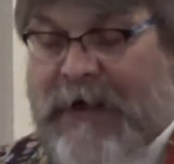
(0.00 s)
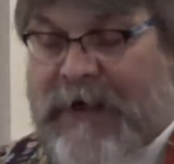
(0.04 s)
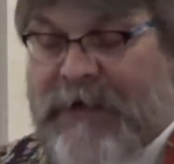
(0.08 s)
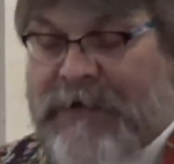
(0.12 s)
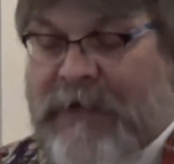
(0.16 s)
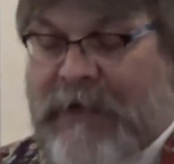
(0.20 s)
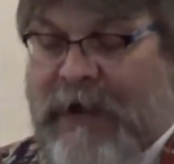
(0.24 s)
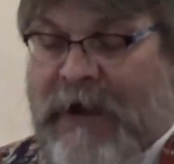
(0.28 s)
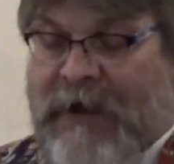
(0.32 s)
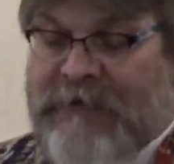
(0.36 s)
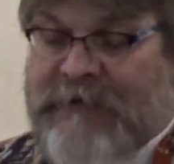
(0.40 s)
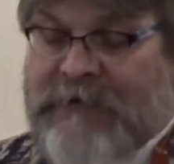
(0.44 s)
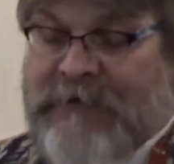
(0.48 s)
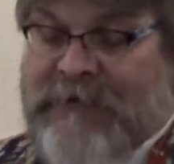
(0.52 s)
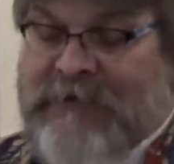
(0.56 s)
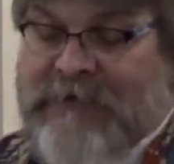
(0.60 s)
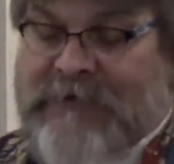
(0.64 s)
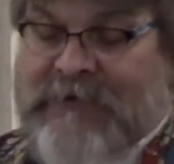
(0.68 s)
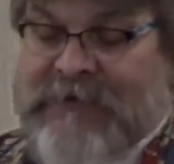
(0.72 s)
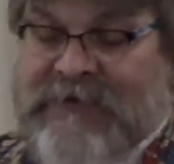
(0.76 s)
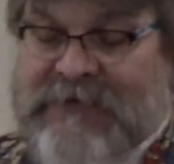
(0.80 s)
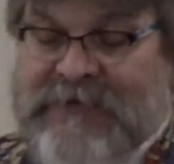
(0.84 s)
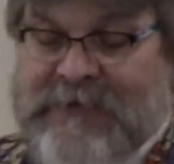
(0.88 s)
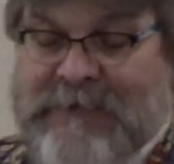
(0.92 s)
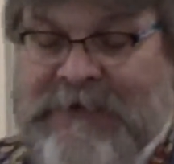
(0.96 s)
The ushers
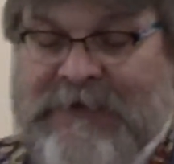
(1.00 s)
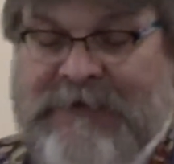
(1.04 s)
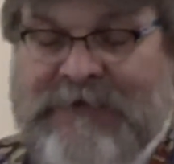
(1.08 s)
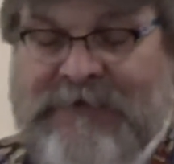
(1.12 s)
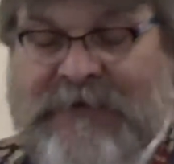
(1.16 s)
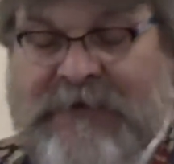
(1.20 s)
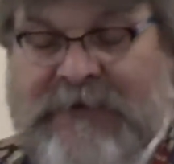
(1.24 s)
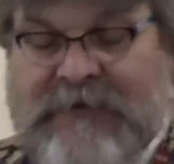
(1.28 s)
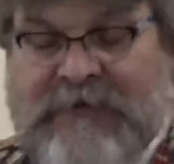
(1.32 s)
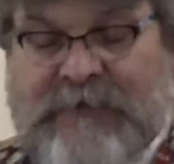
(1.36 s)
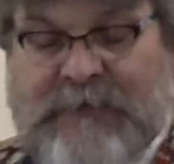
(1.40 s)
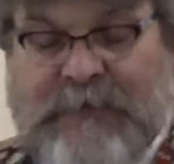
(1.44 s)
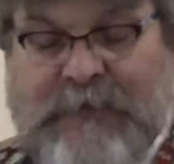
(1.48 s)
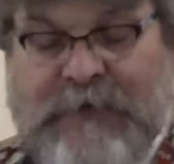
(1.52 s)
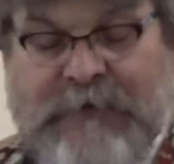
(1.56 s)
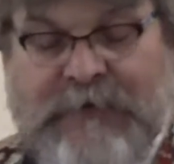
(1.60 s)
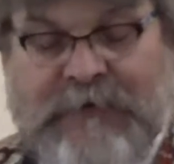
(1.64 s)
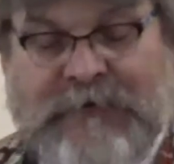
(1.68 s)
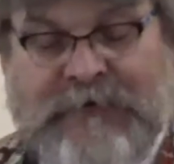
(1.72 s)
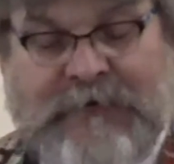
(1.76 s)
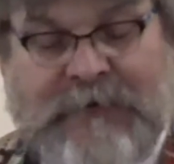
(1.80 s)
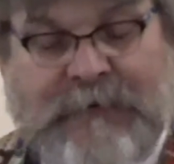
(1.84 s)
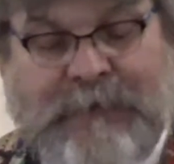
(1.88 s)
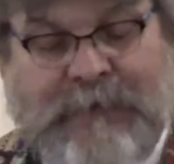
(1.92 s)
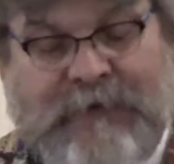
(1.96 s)
dismissed each
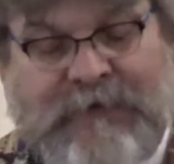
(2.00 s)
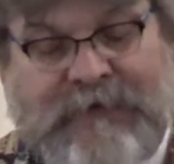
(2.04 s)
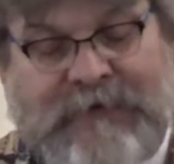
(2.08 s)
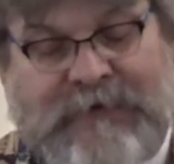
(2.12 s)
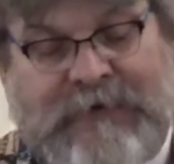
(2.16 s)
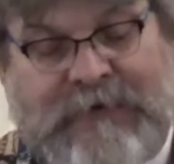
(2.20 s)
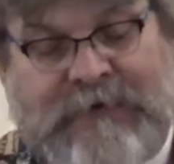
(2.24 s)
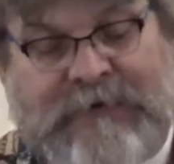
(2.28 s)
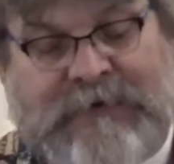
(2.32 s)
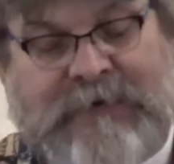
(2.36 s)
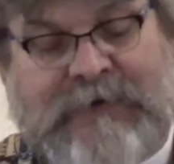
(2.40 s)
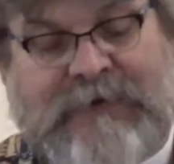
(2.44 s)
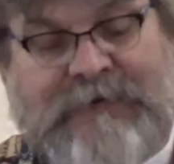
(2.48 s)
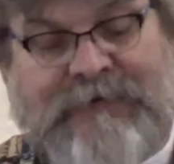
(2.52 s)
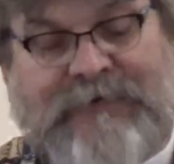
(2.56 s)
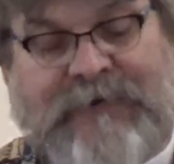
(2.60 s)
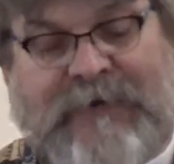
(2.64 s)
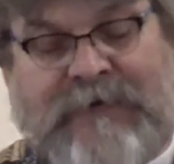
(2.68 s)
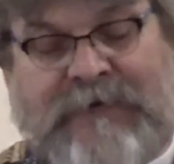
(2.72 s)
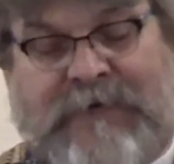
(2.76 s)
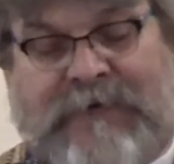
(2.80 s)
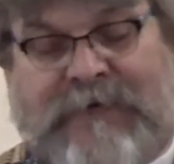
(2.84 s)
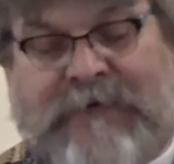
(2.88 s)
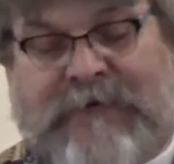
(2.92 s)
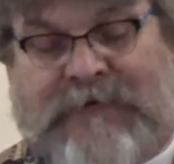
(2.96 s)
pew to proceed to the
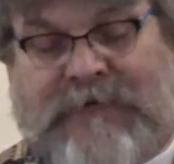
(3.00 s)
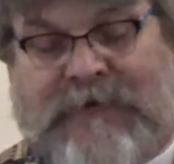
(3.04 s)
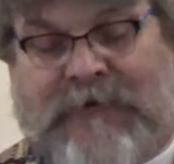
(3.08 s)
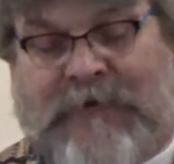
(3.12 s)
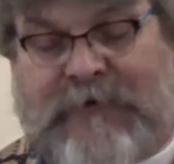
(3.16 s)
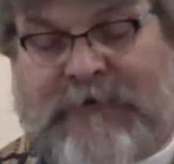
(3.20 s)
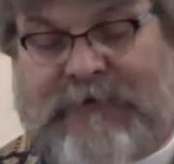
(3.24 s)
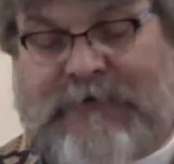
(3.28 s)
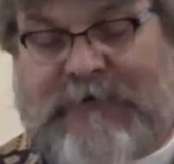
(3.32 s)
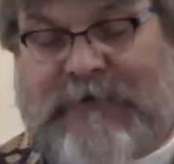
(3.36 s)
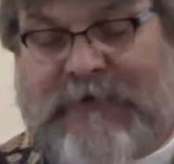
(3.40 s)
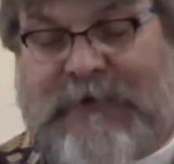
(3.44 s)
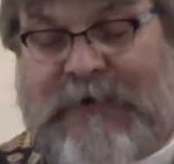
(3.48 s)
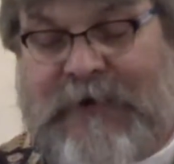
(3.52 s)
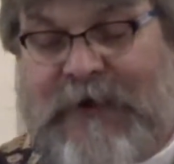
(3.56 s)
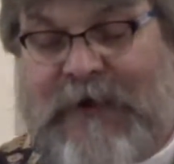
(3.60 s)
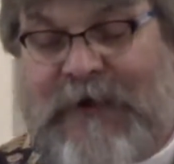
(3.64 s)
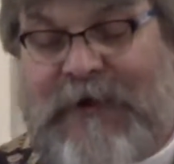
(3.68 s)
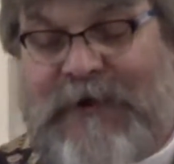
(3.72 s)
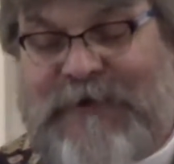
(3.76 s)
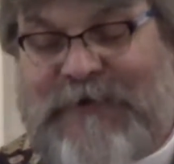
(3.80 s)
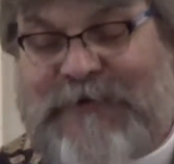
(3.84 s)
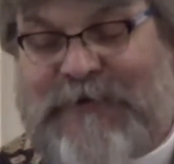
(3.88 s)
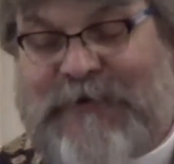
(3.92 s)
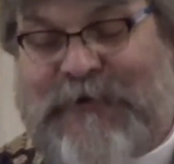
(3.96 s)
front of the church
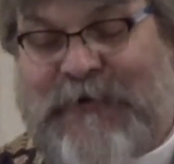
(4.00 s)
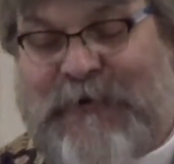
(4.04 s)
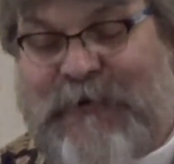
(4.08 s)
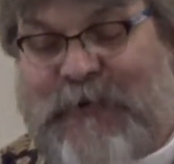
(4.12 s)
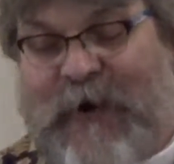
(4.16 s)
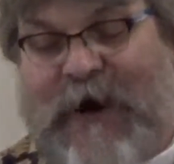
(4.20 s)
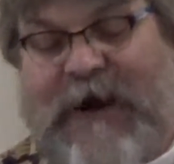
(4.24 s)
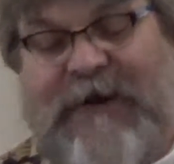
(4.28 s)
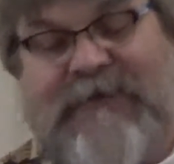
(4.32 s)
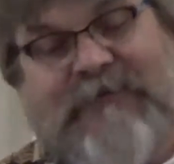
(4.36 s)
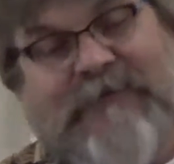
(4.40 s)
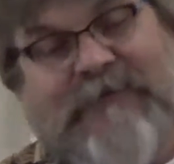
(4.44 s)
to wash